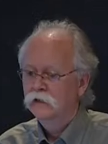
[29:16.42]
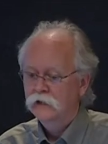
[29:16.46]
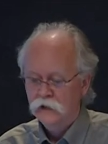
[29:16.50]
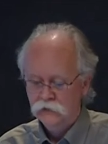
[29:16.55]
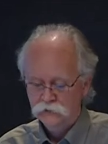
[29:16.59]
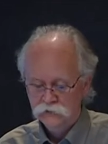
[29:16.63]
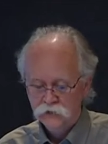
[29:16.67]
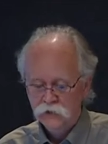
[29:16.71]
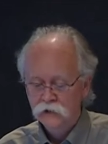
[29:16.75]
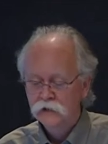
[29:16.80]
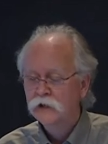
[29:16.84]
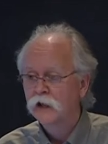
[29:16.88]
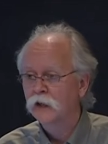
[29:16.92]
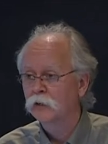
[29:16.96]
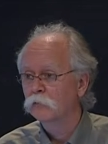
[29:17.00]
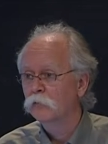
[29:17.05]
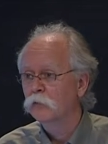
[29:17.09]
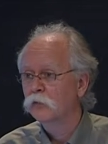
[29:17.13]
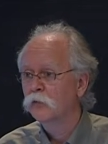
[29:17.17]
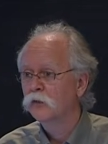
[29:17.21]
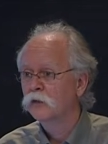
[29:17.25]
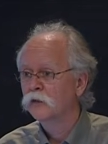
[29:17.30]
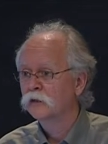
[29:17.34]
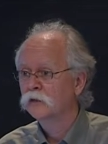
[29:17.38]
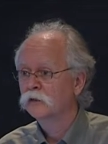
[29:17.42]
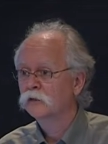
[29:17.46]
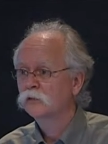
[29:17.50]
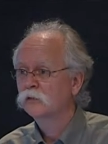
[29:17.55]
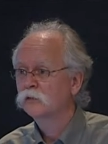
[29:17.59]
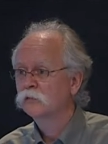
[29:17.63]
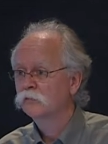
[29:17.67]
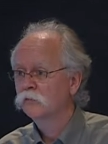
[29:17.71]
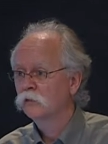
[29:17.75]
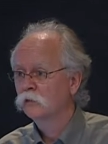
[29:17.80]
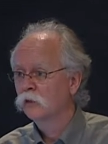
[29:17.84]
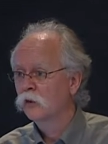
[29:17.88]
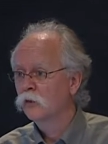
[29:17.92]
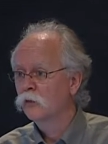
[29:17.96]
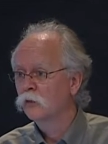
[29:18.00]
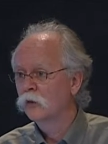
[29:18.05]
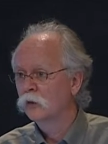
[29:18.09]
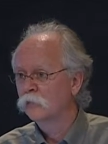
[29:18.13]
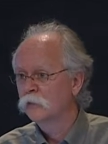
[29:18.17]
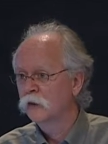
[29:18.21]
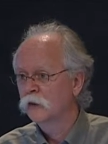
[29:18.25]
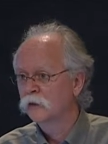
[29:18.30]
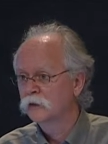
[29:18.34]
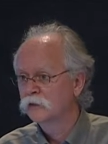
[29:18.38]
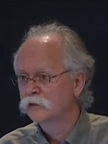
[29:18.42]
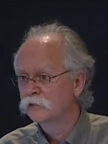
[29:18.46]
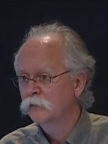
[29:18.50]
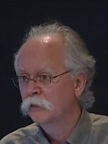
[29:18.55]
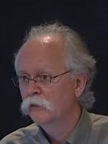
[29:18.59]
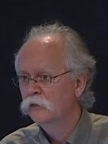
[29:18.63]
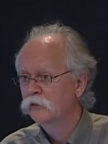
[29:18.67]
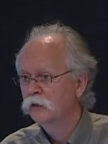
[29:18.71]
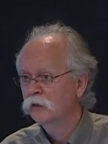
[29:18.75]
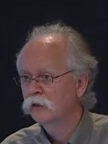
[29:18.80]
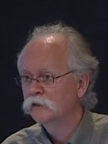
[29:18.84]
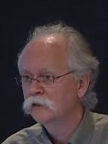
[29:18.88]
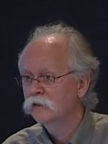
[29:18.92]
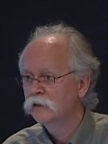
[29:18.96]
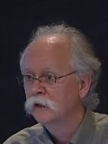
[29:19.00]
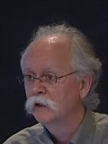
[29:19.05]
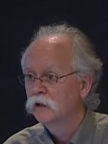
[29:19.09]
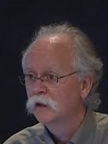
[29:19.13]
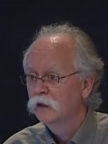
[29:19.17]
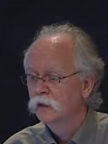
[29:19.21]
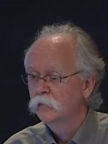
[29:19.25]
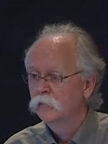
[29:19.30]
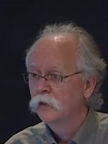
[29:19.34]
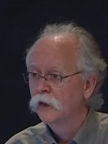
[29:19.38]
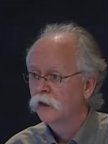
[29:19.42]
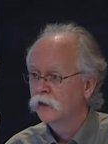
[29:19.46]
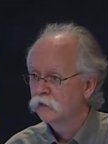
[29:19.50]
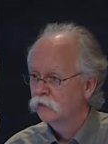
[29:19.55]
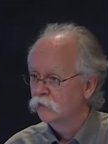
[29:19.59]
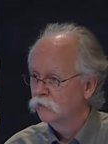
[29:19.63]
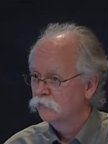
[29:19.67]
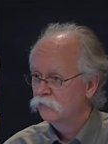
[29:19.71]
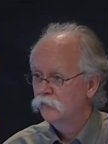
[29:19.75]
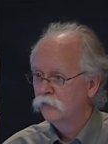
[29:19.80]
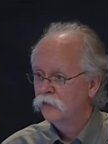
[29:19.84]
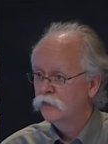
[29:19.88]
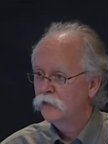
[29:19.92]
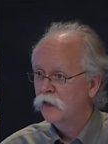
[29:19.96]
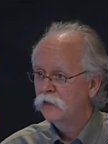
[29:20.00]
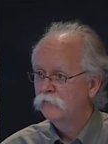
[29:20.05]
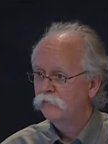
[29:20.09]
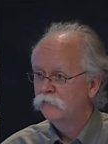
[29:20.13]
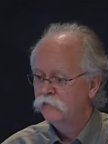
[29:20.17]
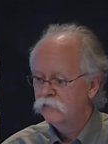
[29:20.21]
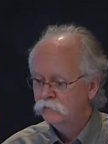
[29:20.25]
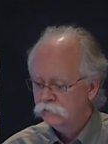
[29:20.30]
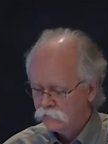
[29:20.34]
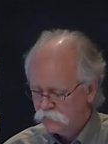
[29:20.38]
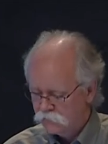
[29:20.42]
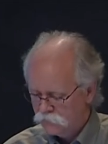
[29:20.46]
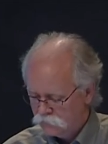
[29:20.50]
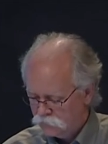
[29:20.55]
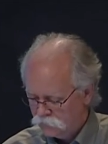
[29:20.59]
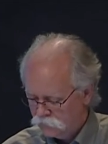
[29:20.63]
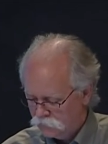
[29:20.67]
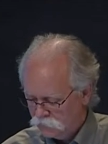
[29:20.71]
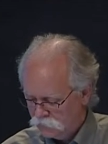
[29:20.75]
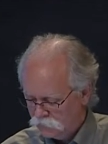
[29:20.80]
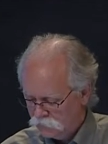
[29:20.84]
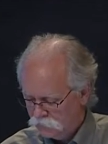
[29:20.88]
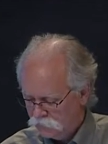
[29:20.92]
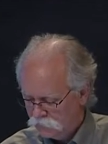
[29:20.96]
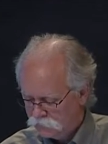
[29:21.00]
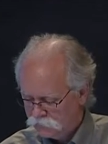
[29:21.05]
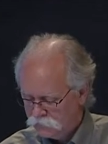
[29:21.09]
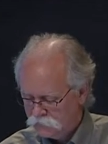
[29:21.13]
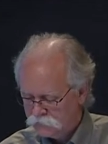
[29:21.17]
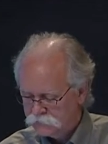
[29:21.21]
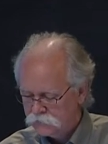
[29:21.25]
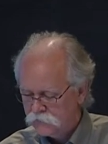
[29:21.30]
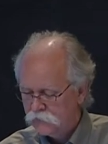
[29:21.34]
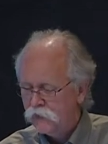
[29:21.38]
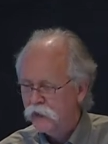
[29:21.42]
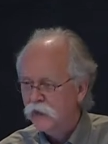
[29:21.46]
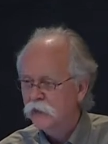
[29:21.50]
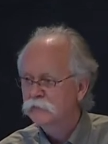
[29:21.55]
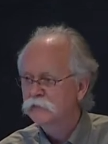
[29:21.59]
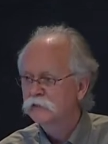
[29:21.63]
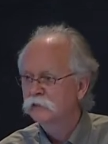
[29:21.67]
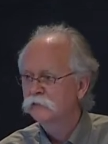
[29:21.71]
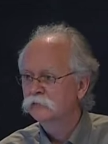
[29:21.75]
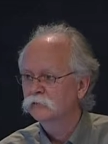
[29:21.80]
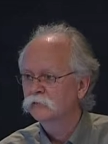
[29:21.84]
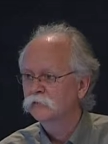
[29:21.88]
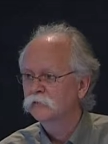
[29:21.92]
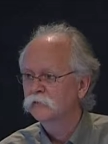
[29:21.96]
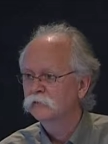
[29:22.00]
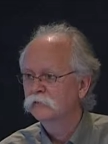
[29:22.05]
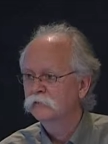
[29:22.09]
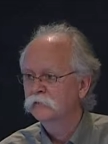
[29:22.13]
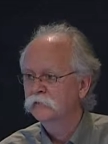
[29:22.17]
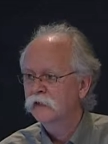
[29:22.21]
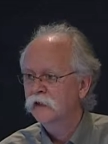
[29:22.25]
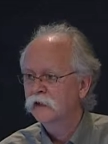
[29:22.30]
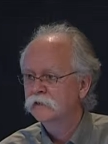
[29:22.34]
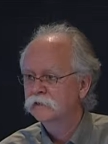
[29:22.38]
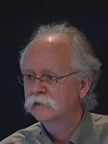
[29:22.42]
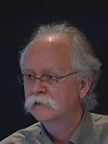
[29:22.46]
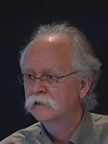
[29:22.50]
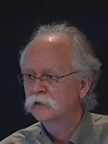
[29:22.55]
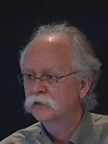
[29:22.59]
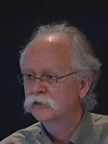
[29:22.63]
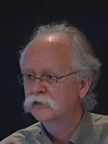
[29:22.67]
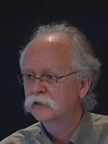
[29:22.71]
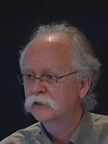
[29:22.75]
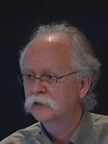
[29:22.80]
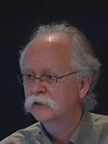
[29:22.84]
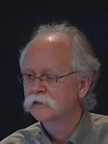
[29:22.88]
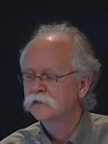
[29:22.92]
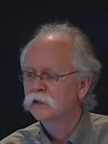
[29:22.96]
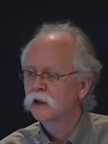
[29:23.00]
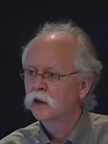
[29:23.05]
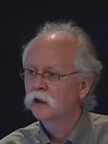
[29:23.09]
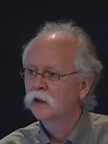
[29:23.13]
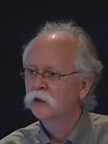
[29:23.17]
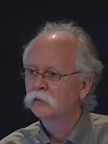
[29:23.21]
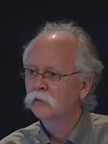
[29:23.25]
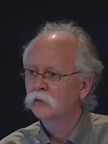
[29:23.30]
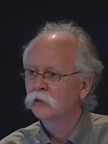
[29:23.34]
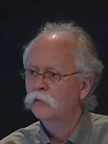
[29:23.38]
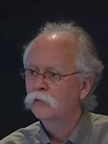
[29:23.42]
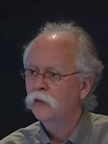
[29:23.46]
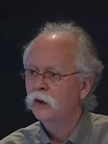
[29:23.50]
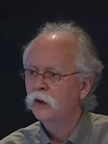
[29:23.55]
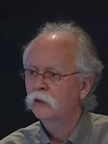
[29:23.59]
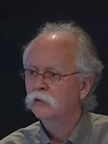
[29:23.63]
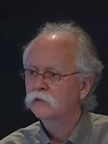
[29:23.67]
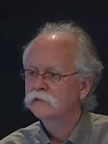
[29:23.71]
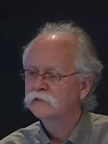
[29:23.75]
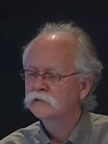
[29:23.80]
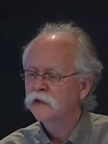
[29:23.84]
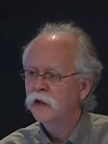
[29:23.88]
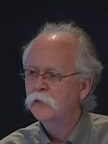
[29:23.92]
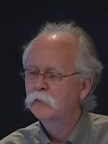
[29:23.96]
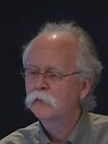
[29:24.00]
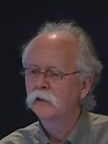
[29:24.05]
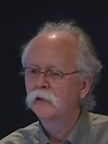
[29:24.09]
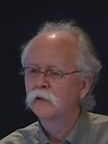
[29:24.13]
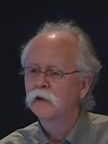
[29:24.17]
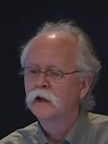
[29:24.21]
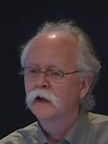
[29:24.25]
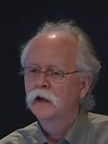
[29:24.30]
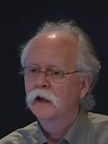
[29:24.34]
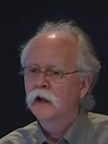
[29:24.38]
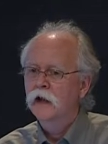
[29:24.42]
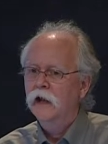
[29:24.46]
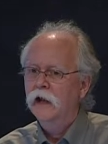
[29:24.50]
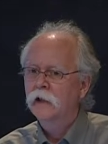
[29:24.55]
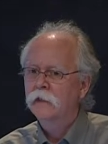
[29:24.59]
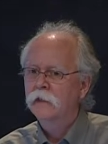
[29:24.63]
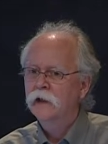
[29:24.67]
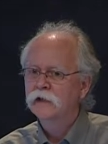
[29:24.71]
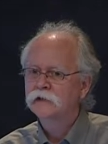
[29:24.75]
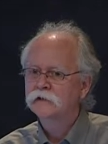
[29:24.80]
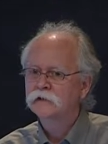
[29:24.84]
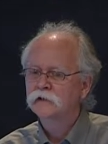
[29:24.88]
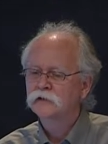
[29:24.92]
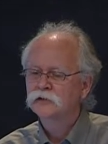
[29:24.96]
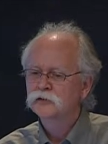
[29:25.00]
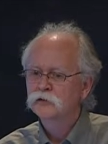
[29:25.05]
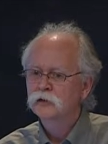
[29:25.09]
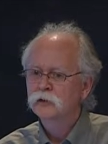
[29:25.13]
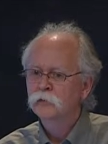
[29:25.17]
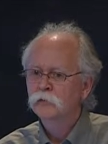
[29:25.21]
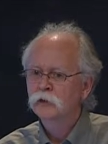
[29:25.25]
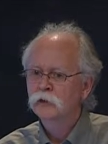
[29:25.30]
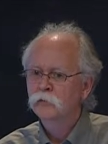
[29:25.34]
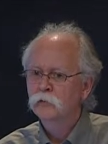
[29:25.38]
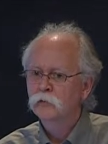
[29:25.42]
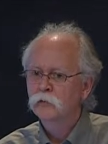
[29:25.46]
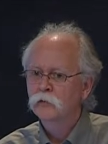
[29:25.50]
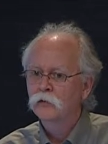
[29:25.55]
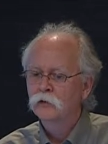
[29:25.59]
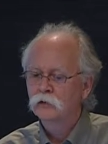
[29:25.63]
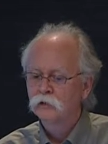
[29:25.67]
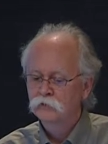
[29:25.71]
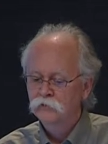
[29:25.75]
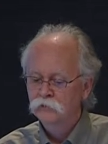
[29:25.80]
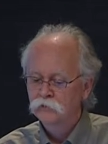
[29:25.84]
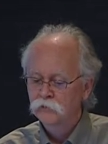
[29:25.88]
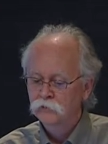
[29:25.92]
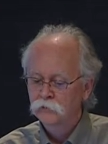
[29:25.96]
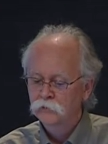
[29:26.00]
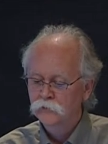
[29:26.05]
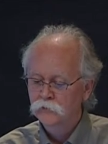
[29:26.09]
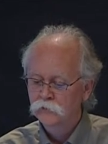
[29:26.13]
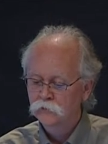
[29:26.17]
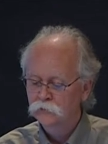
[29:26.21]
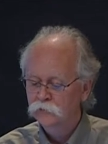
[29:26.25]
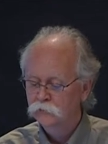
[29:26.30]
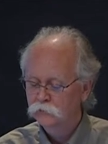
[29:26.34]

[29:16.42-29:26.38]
Now, it's going to take more to look for lower abundance proteins, but for the top 50, it's, it's an absolute dead cinch that's not going to require a sample. And that's extremely important from the